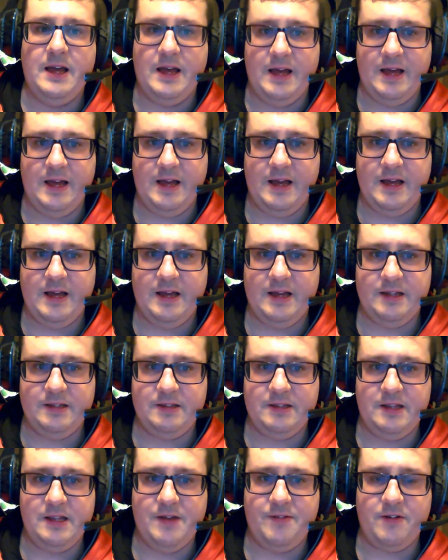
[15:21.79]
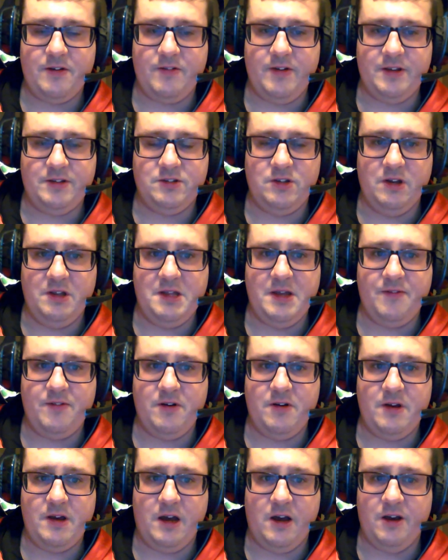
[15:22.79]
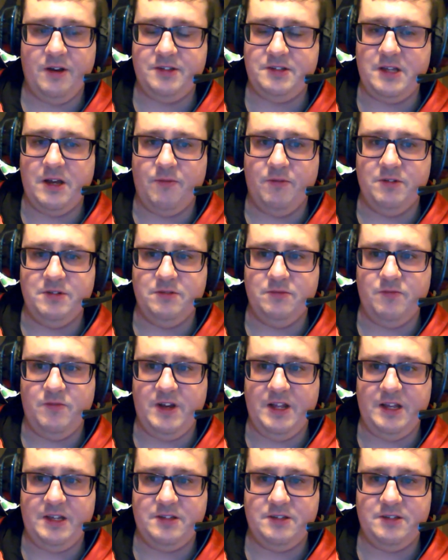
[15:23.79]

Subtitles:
Never great song, never artist that wasn't really.